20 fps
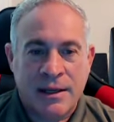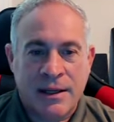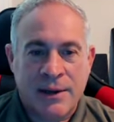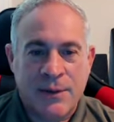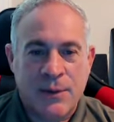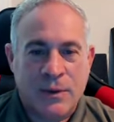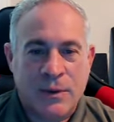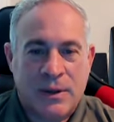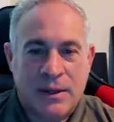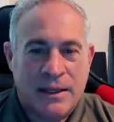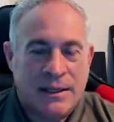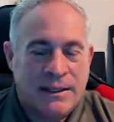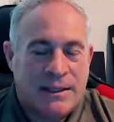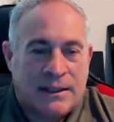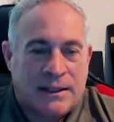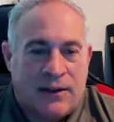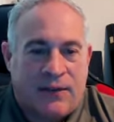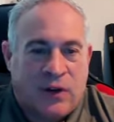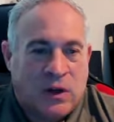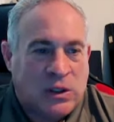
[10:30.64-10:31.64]
he he's
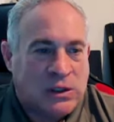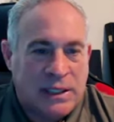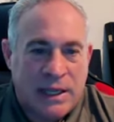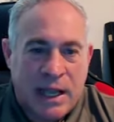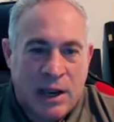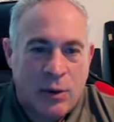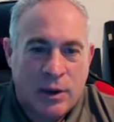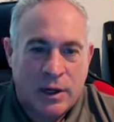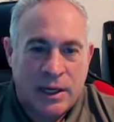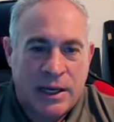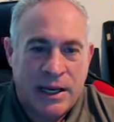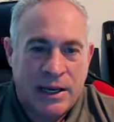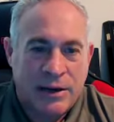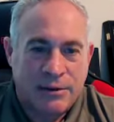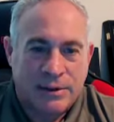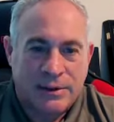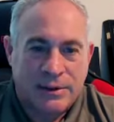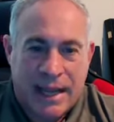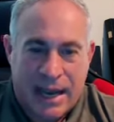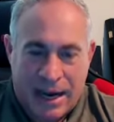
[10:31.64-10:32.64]
like the first thing I want to
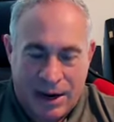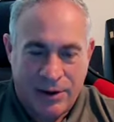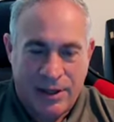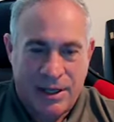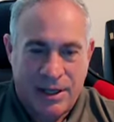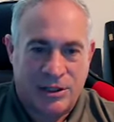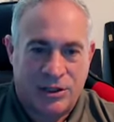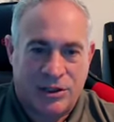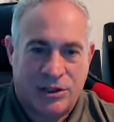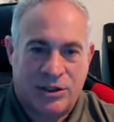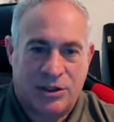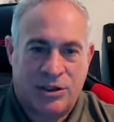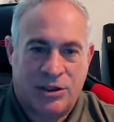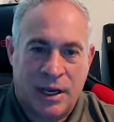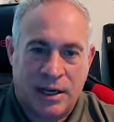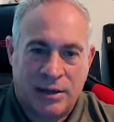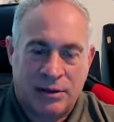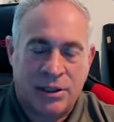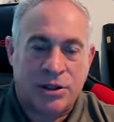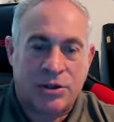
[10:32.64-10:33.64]
hear is how are you
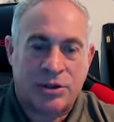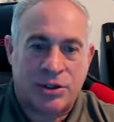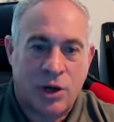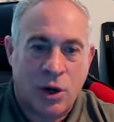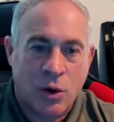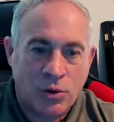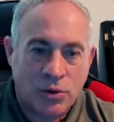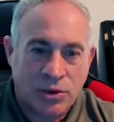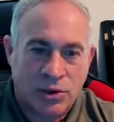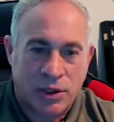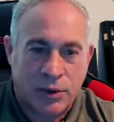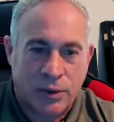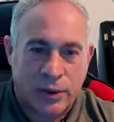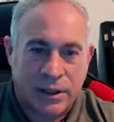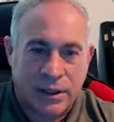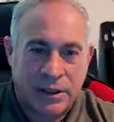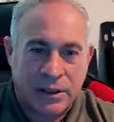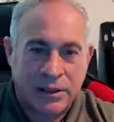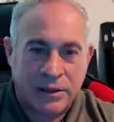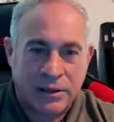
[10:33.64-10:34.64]
how are your Joe's
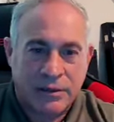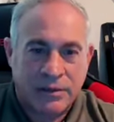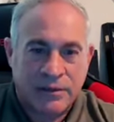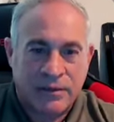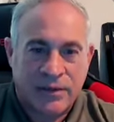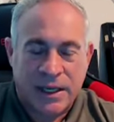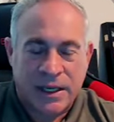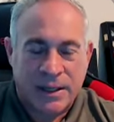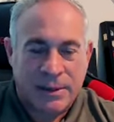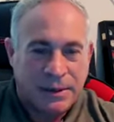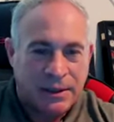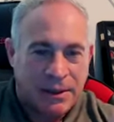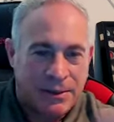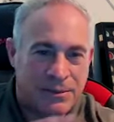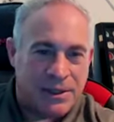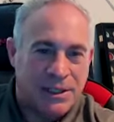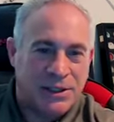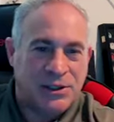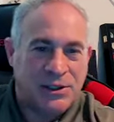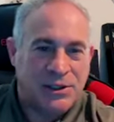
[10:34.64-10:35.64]
doing. Forget right. about the
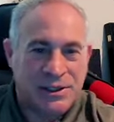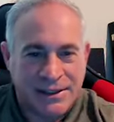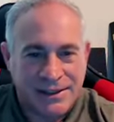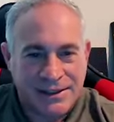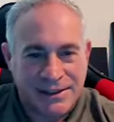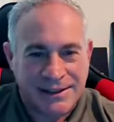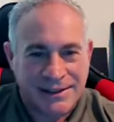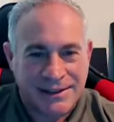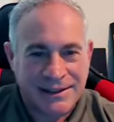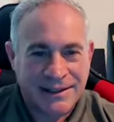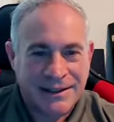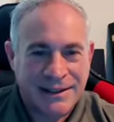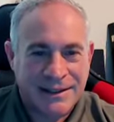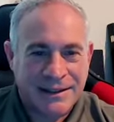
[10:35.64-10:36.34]
missions.